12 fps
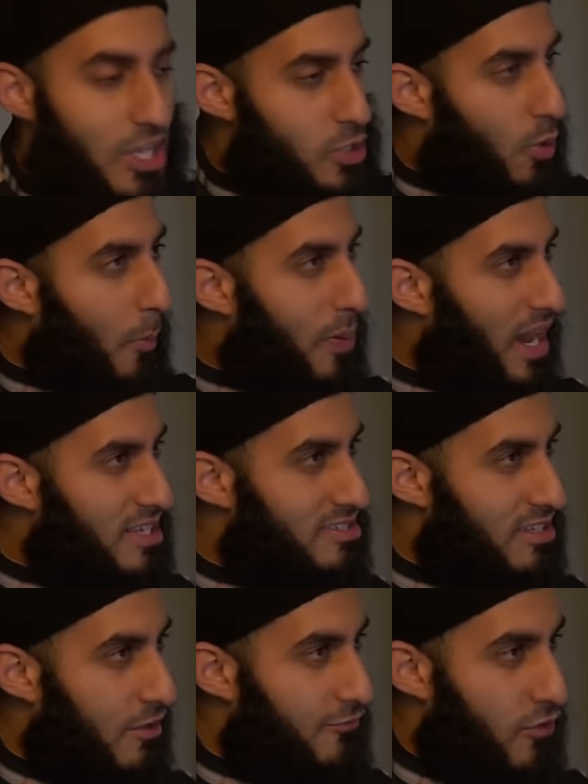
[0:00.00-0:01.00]
You will place
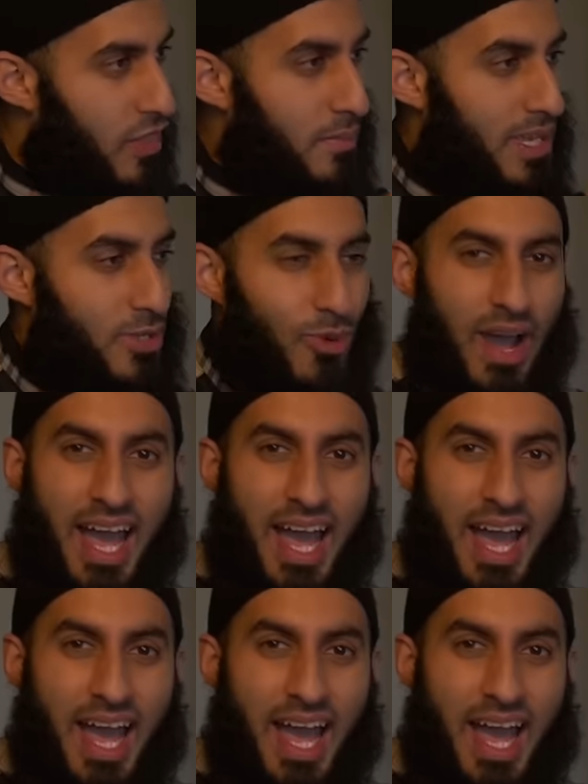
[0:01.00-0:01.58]
love for them in your